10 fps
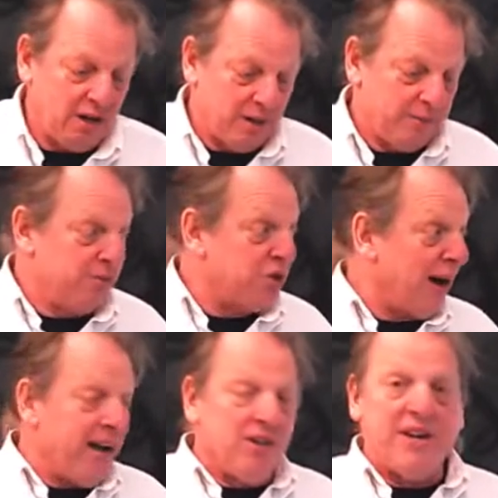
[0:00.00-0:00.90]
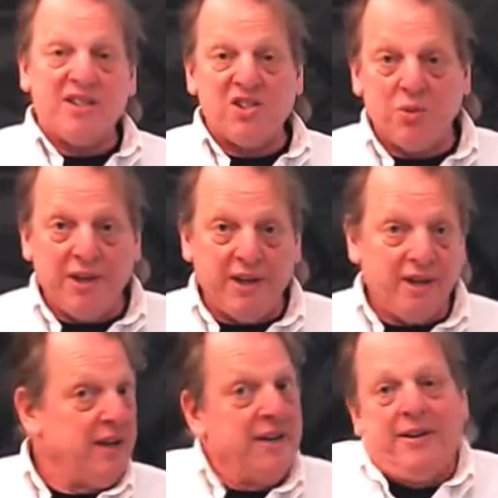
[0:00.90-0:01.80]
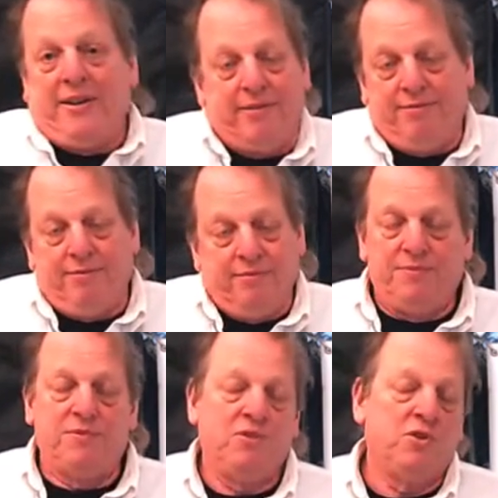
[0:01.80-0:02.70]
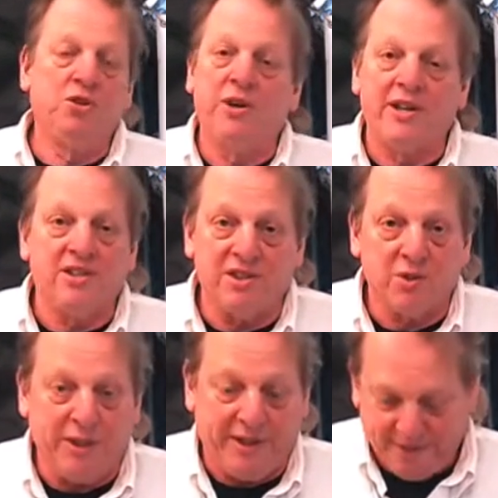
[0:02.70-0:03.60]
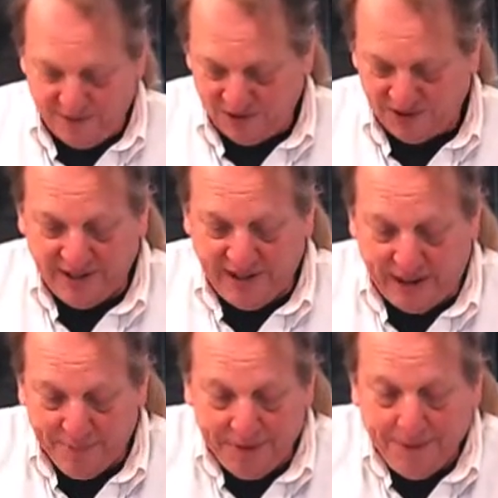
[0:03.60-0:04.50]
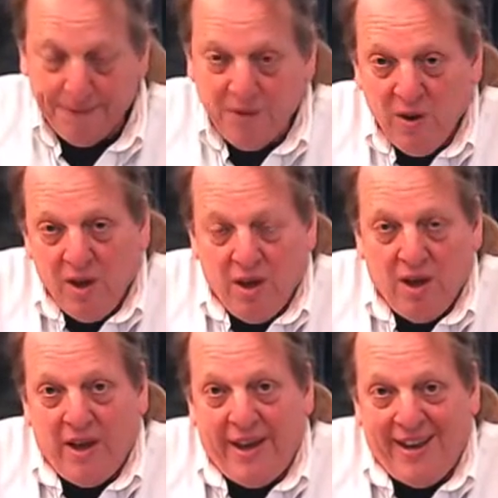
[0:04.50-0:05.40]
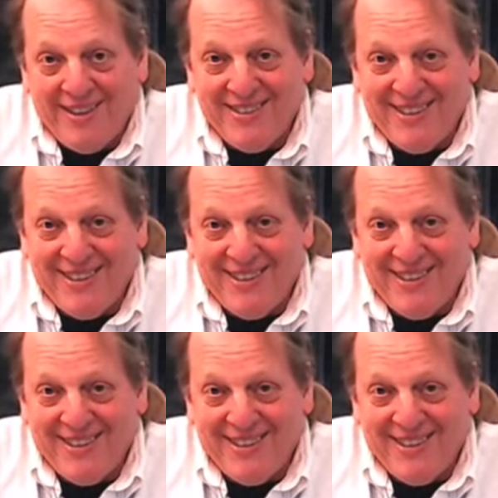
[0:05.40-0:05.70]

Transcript: trial next week. Too crazy this week, just didn't happen. And